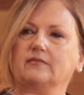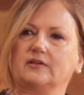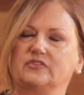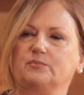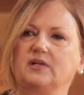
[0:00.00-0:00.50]

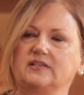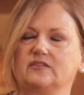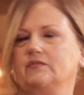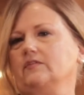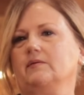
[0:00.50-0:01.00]
There's a place
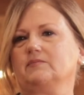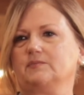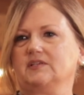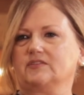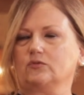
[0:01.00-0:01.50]
for them to
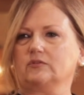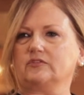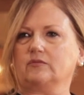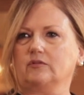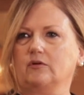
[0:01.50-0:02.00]
be sold
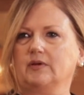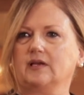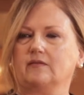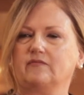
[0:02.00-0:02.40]
to a low-income